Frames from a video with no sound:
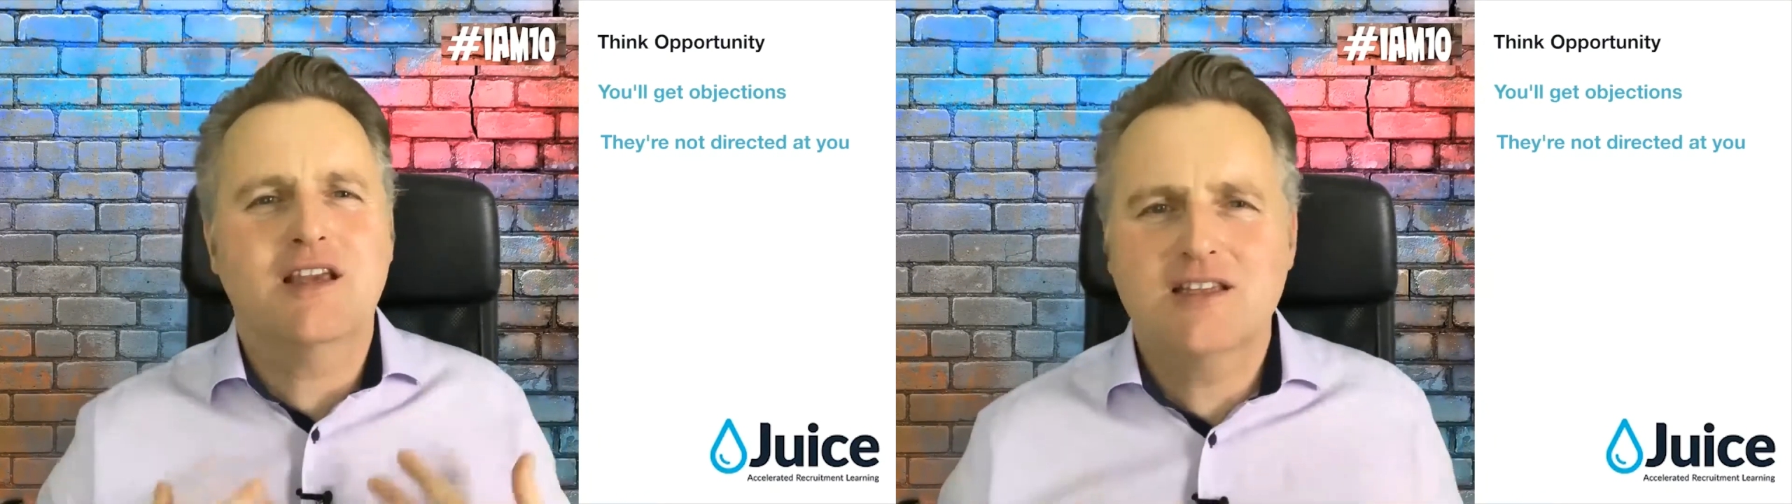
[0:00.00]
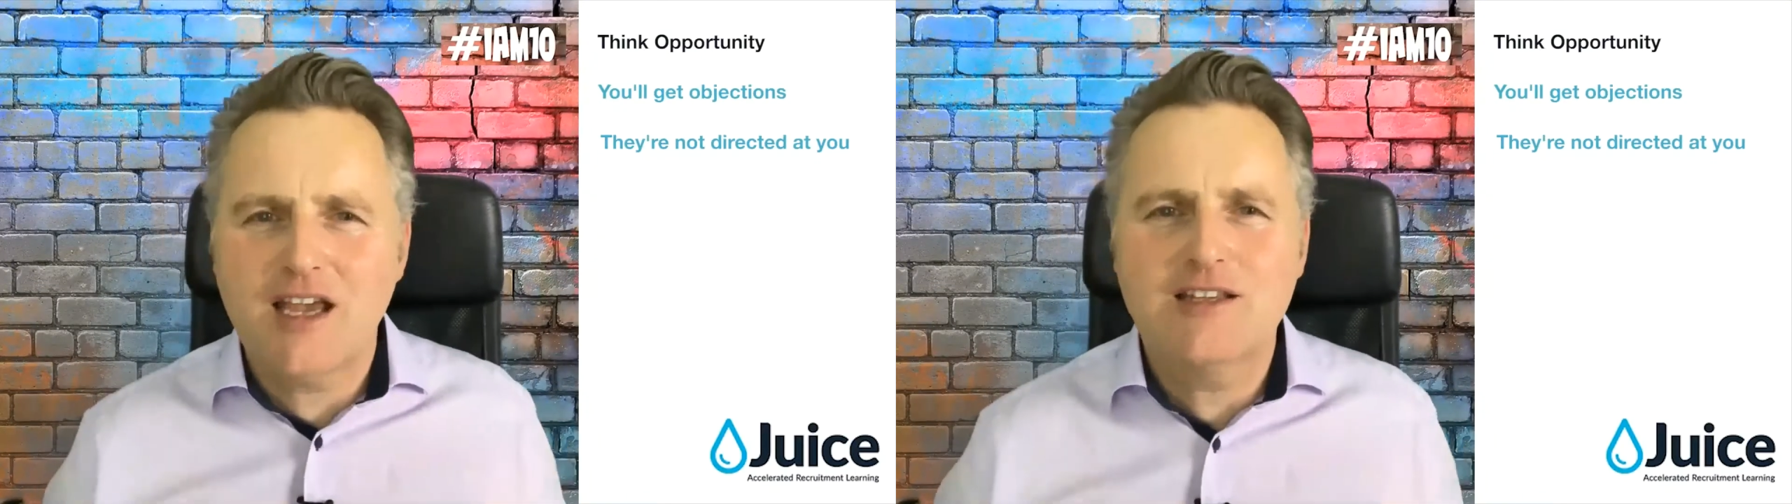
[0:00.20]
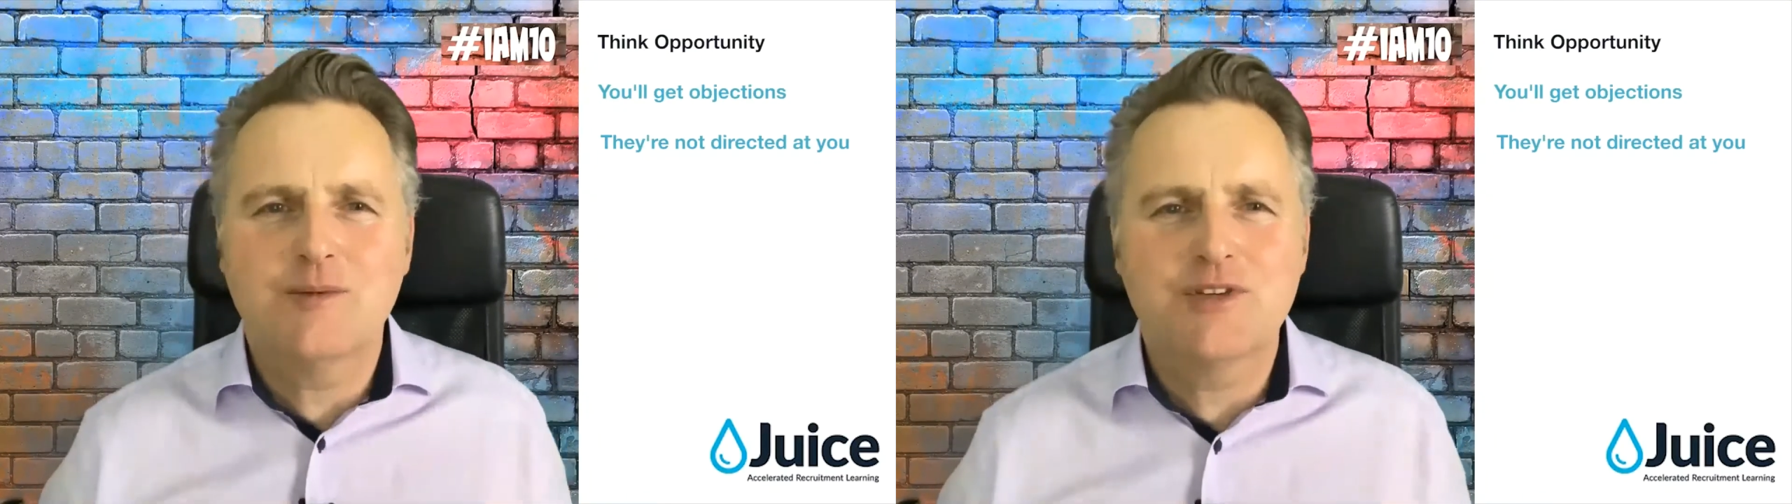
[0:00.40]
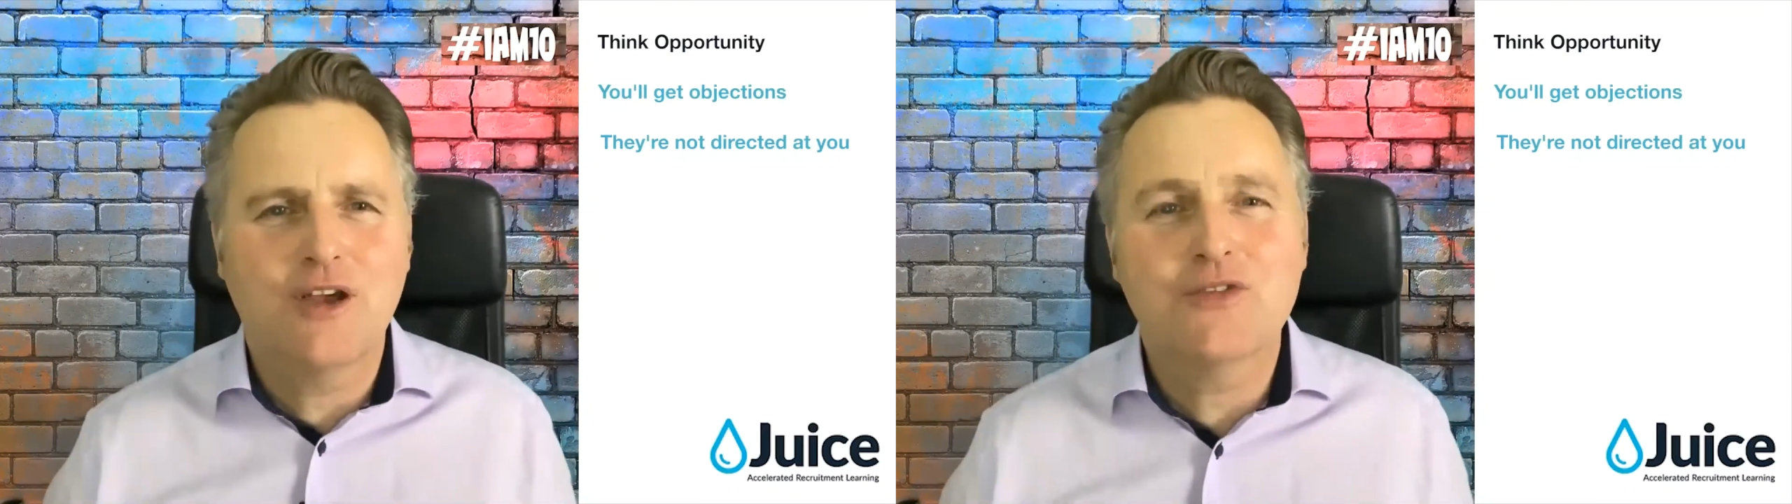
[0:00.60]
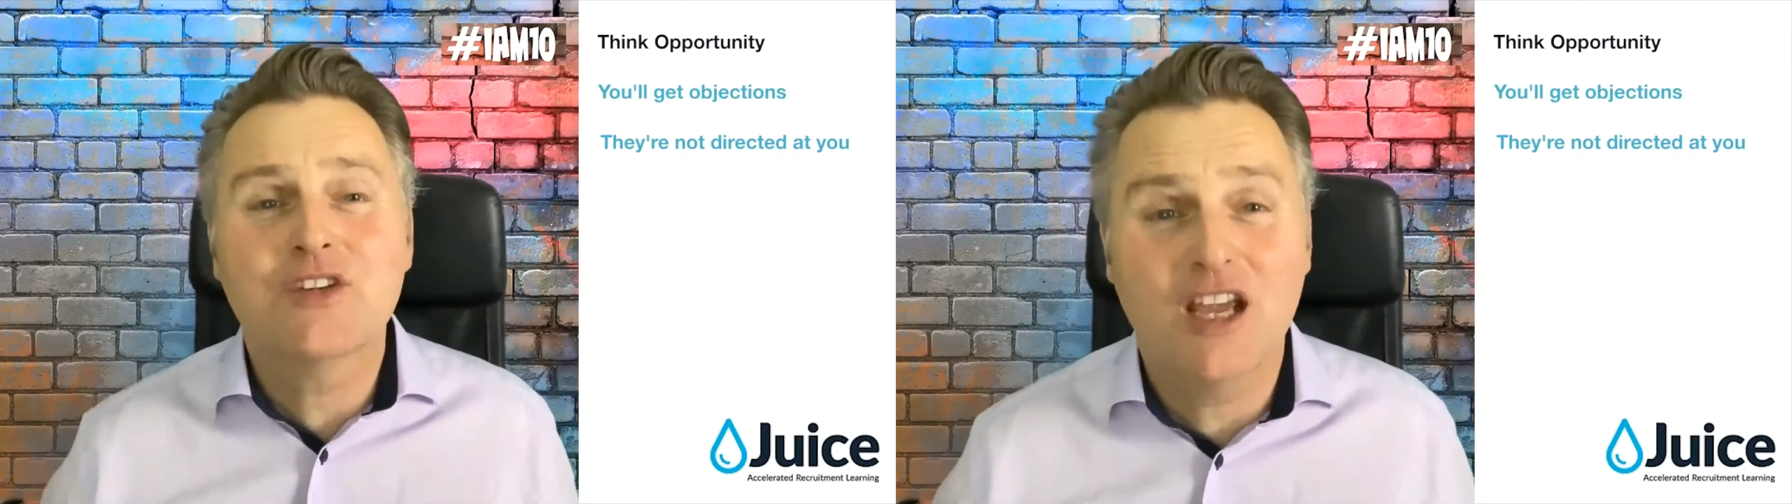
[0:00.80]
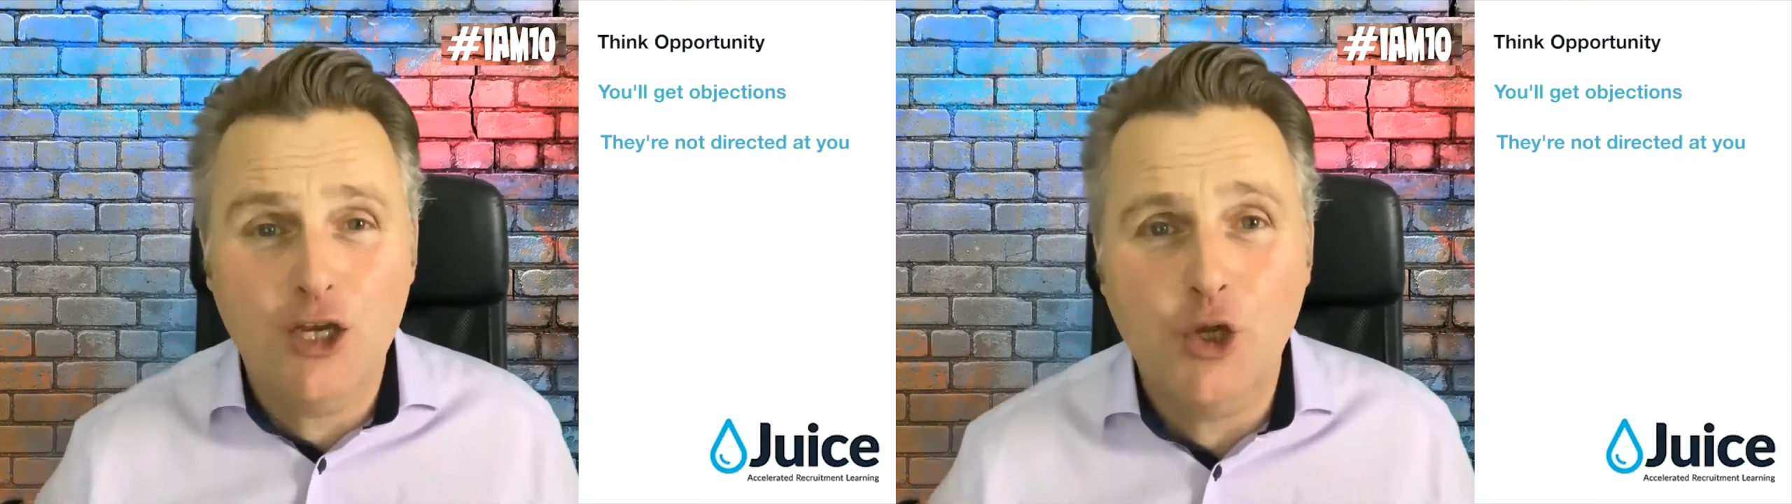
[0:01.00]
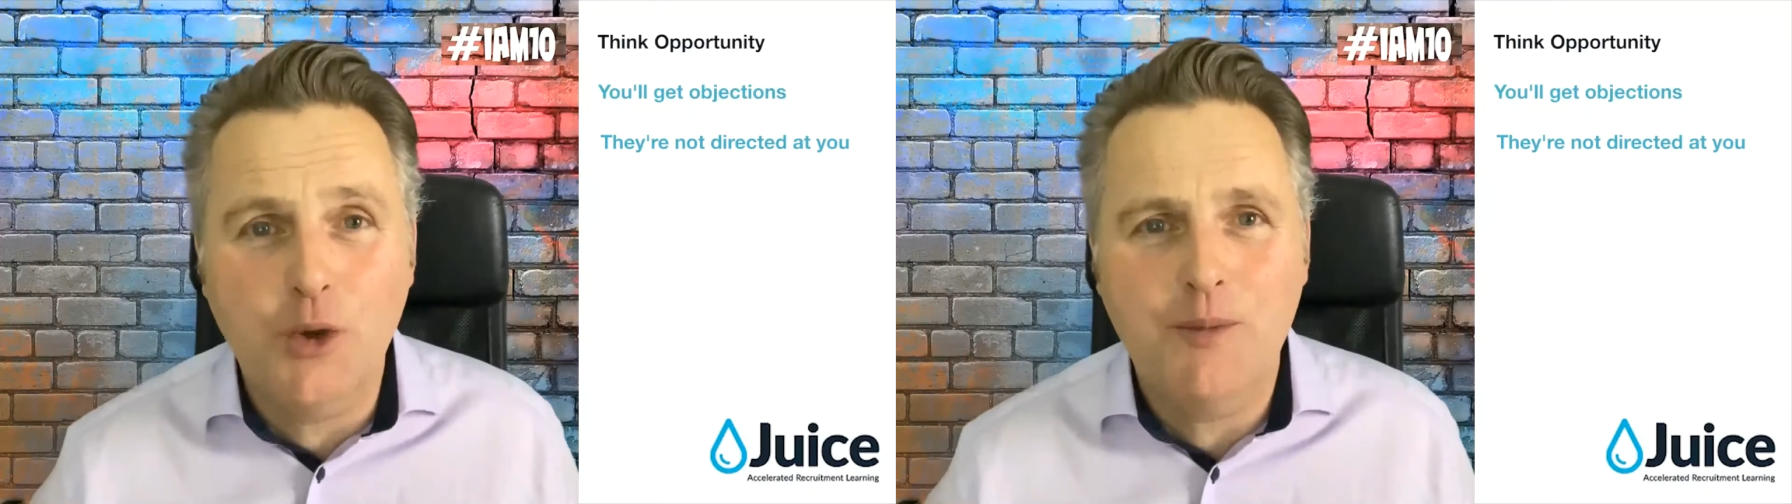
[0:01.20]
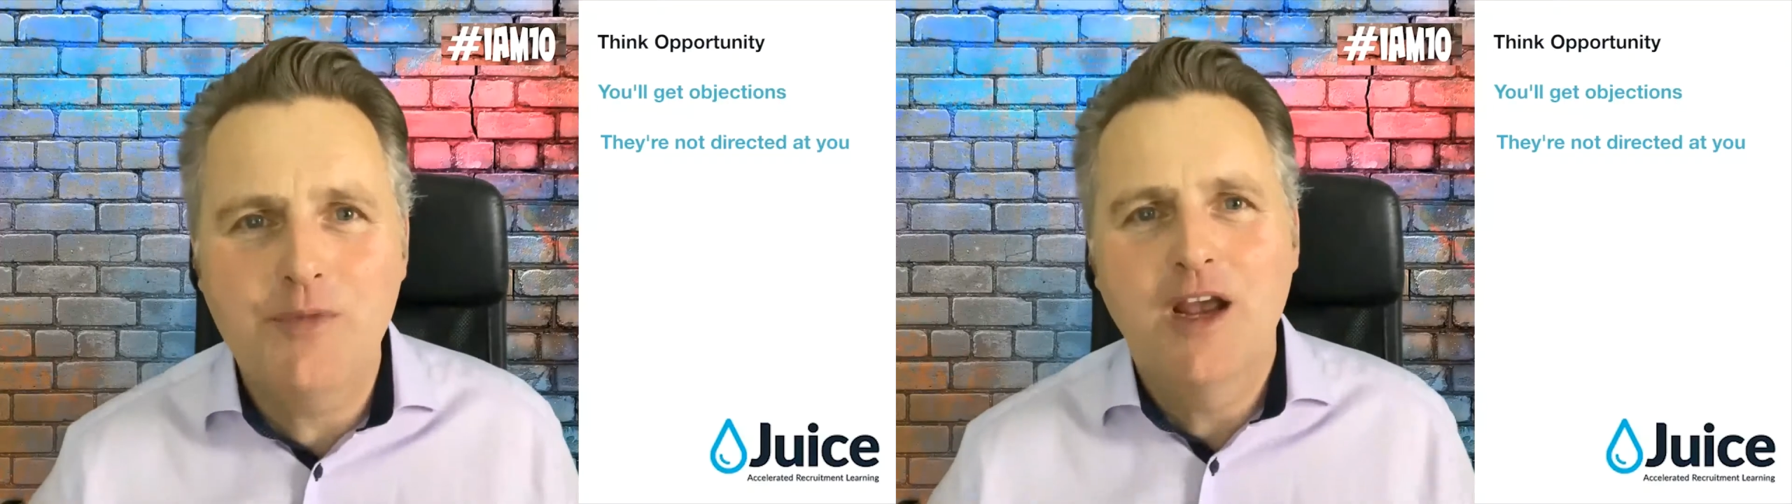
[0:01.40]
say to themselves, see, I knew
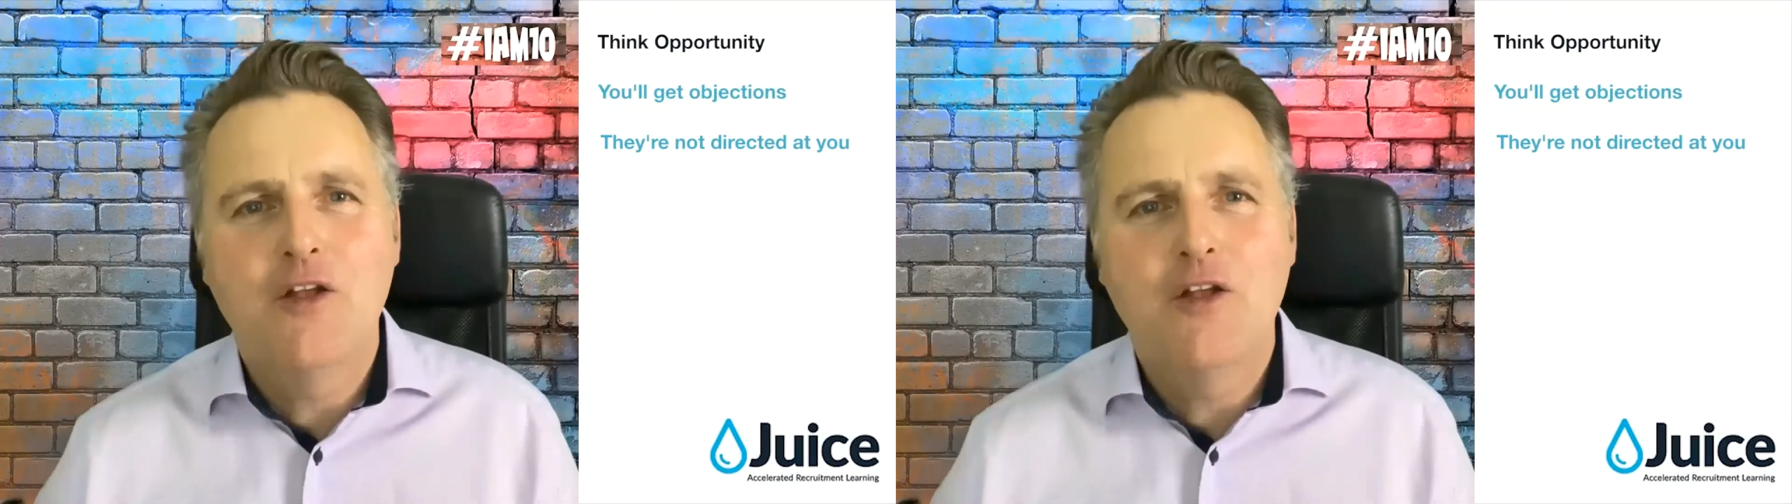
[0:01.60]
it,